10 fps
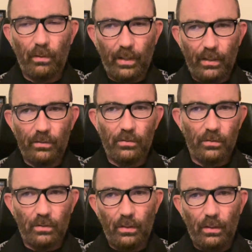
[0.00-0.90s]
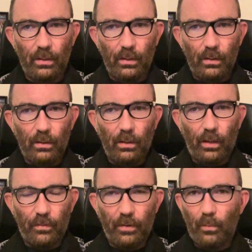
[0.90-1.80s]
as
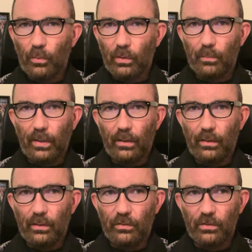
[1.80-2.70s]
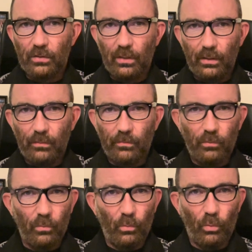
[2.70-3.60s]
I thought more about it, it just kind of
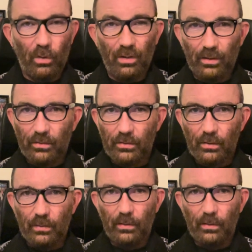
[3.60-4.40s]
works,